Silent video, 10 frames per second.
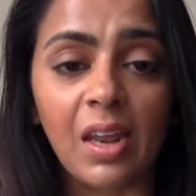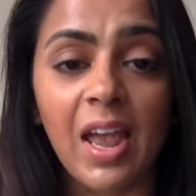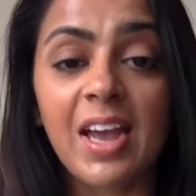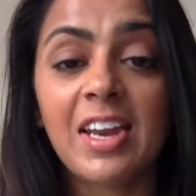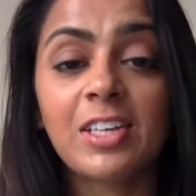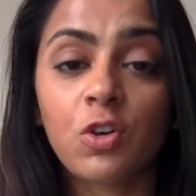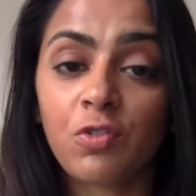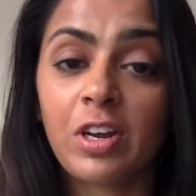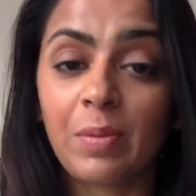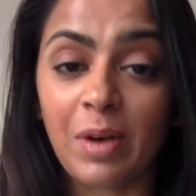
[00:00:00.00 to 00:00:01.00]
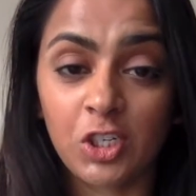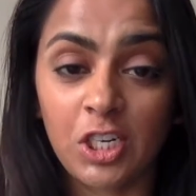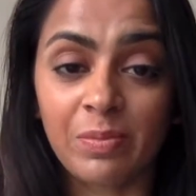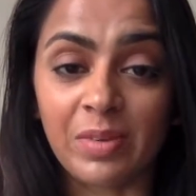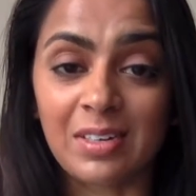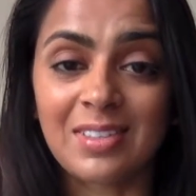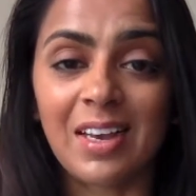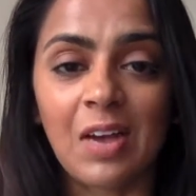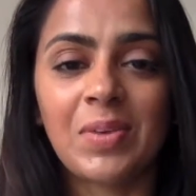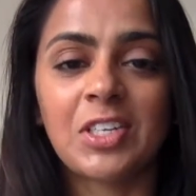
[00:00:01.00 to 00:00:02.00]
And don't forget about cheat meals.
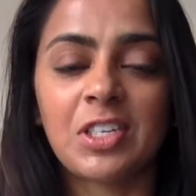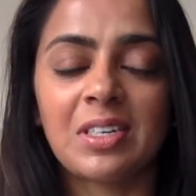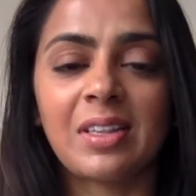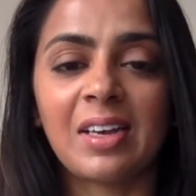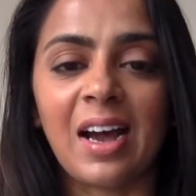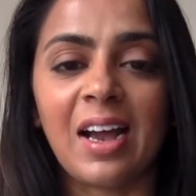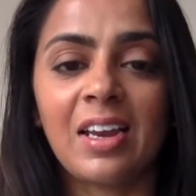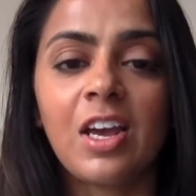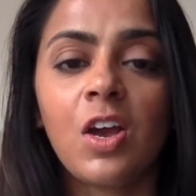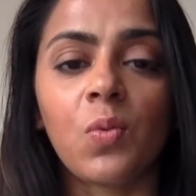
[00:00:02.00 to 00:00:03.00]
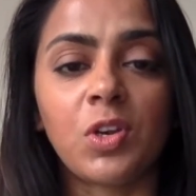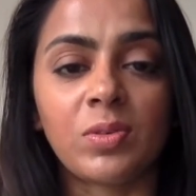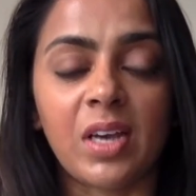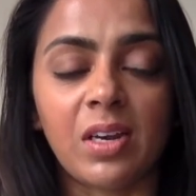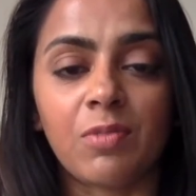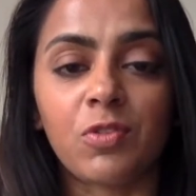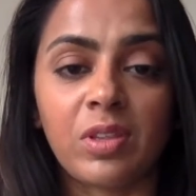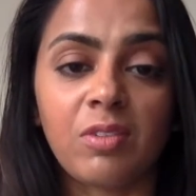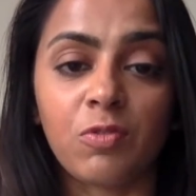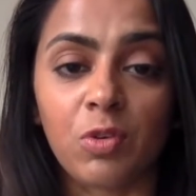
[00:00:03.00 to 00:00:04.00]
Like I mentioned in the guide when you signed up for
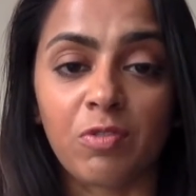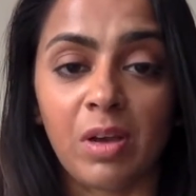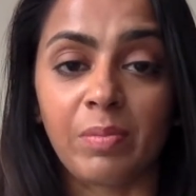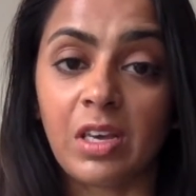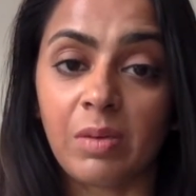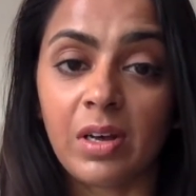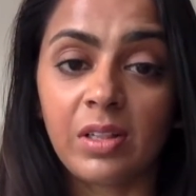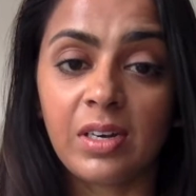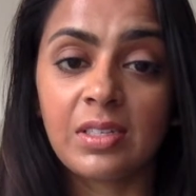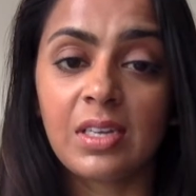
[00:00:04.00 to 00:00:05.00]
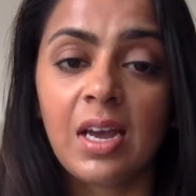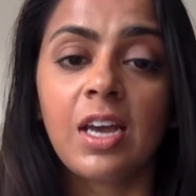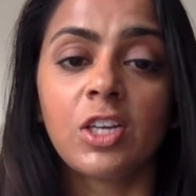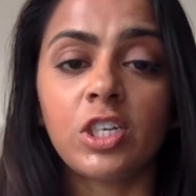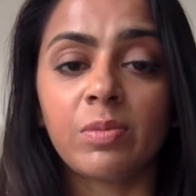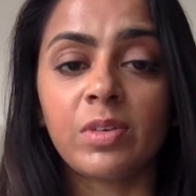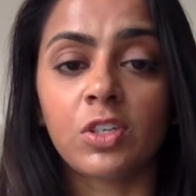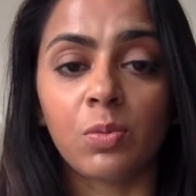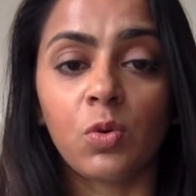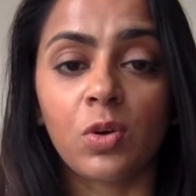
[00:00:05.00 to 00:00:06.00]
the If We're a Family email list, cheat meals
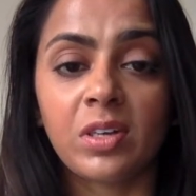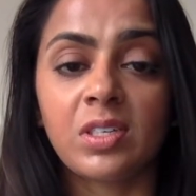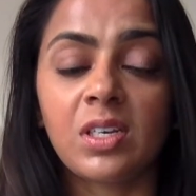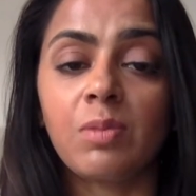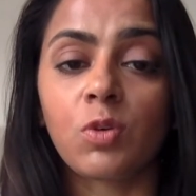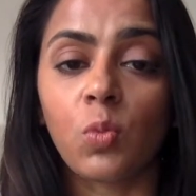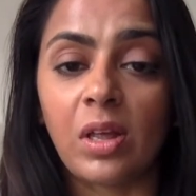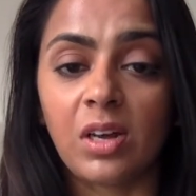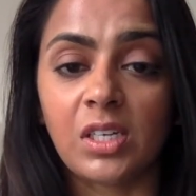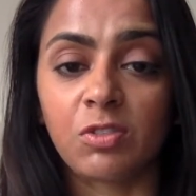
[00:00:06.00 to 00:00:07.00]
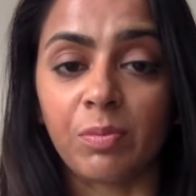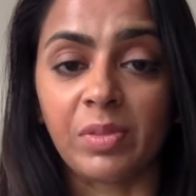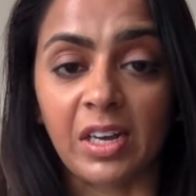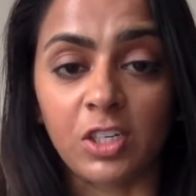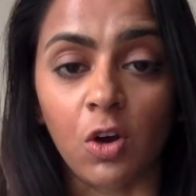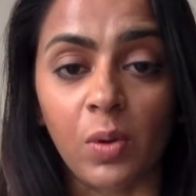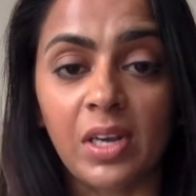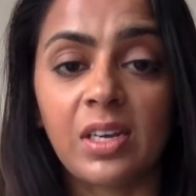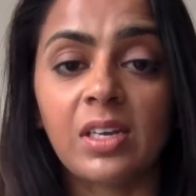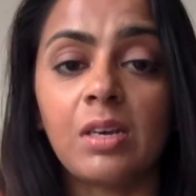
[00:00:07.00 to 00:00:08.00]
are important to keep your weight loss from
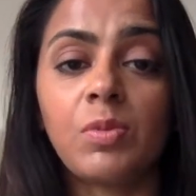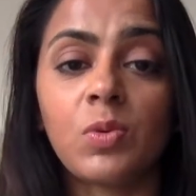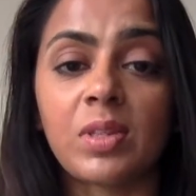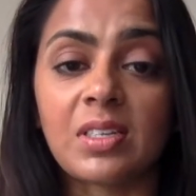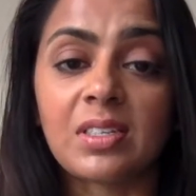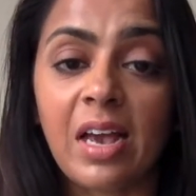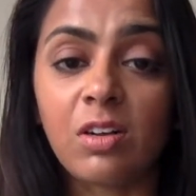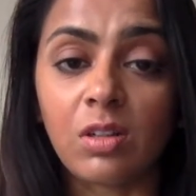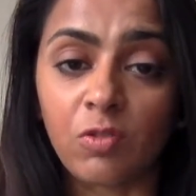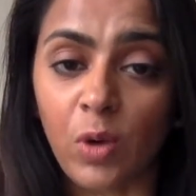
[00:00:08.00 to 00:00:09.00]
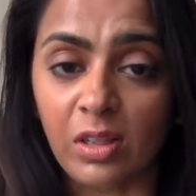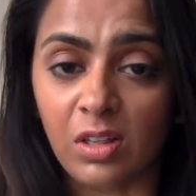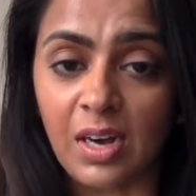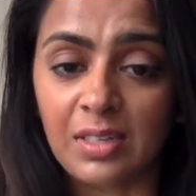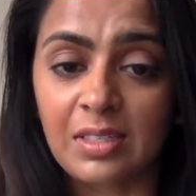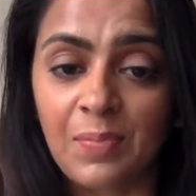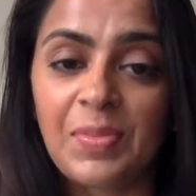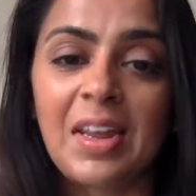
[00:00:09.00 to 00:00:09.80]
plateauing and keep you in the cycle of weight loss.